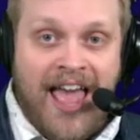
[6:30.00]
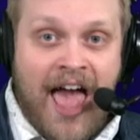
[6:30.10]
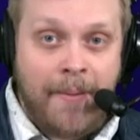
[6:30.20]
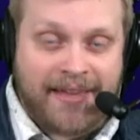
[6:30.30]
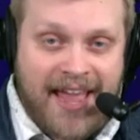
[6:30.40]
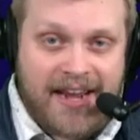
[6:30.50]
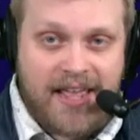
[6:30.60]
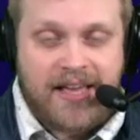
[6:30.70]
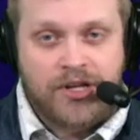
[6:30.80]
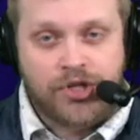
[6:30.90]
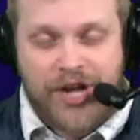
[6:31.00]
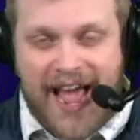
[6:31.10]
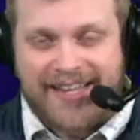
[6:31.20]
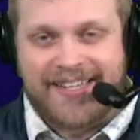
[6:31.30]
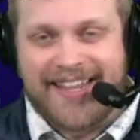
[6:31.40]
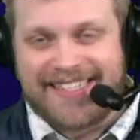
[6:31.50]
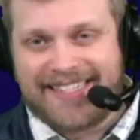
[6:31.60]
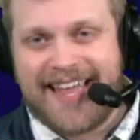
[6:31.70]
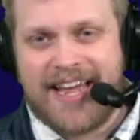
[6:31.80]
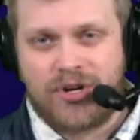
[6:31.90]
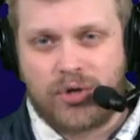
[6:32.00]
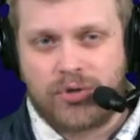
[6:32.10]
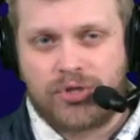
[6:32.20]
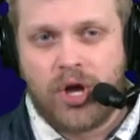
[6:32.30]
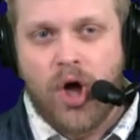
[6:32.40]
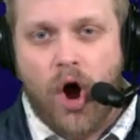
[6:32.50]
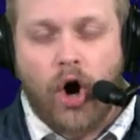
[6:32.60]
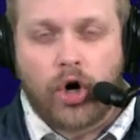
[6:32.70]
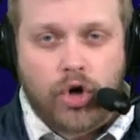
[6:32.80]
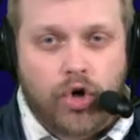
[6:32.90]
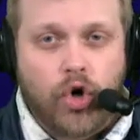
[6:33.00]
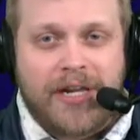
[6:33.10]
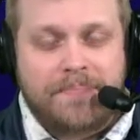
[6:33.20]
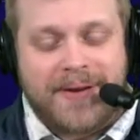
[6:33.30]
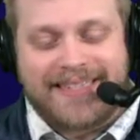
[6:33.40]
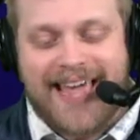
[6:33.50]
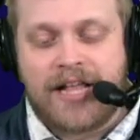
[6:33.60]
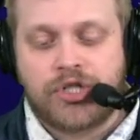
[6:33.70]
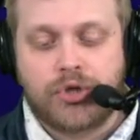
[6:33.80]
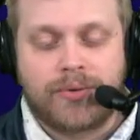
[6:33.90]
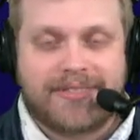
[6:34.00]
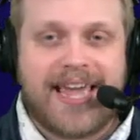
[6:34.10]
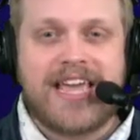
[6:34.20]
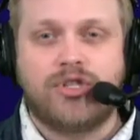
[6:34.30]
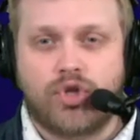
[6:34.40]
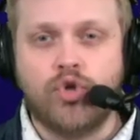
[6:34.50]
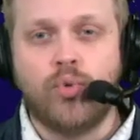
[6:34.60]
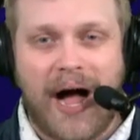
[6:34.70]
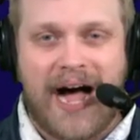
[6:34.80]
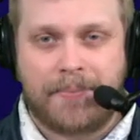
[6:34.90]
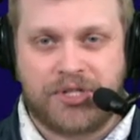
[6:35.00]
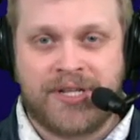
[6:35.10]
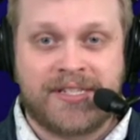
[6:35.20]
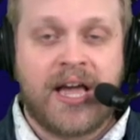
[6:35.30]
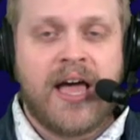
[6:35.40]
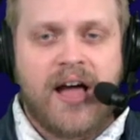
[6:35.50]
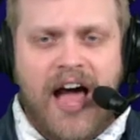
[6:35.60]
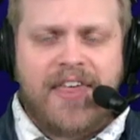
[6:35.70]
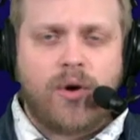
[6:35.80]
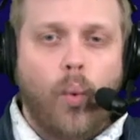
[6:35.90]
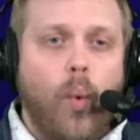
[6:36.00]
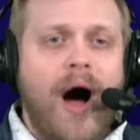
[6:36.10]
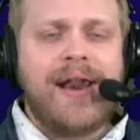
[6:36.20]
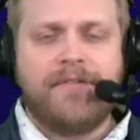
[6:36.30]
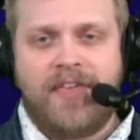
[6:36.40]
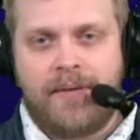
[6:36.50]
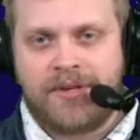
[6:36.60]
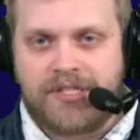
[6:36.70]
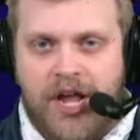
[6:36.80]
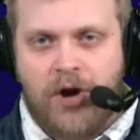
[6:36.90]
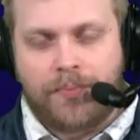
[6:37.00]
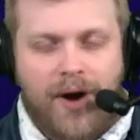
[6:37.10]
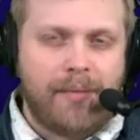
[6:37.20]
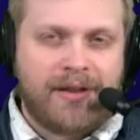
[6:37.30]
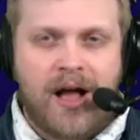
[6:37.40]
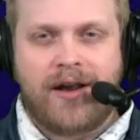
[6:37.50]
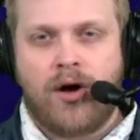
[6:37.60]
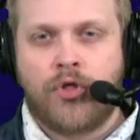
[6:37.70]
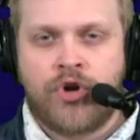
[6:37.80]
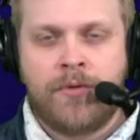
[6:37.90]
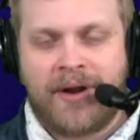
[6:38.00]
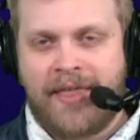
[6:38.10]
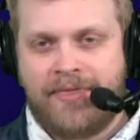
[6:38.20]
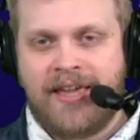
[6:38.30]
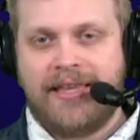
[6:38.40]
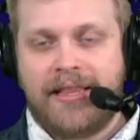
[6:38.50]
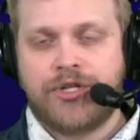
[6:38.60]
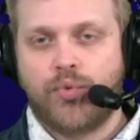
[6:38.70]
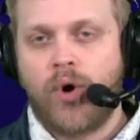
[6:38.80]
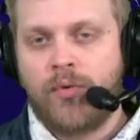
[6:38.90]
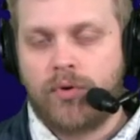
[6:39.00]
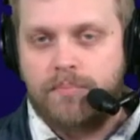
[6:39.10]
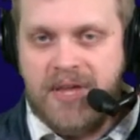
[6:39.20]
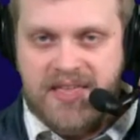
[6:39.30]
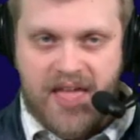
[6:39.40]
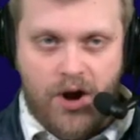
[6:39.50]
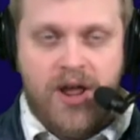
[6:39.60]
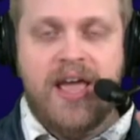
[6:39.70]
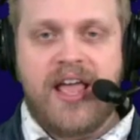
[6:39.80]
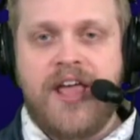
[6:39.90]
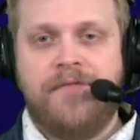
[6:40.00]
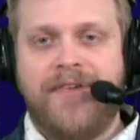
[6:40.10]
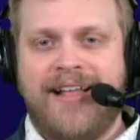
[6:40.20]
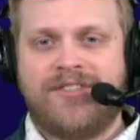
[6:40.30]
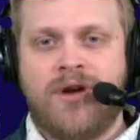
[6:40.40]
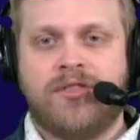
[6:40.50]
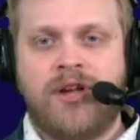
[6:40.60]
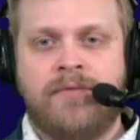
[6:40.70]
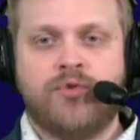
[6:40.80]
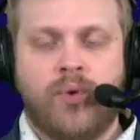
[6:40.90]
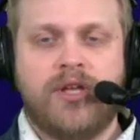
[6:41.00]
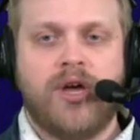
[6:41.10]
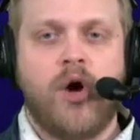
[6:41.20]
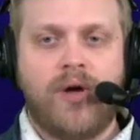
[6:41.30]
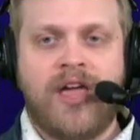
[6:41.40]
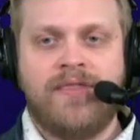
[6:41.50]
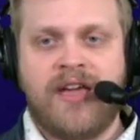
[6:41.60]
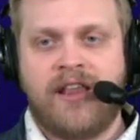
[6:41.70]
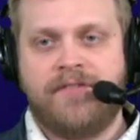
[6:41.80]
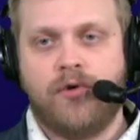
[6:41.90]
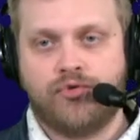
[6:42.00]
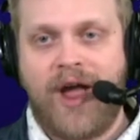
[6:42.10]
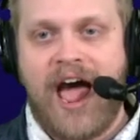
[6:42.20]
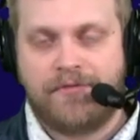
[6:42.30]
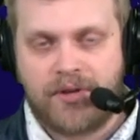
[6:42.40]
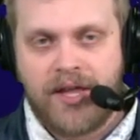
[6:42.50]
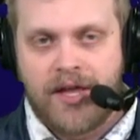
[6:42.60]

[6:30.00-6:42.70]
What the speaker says: Ebukadi, Jackson, and Sanders, are good potential day two options. I think one of them is there. Probably not all three, but I think at least one would be there if that's the route the Ravens want to go in the NFL draft.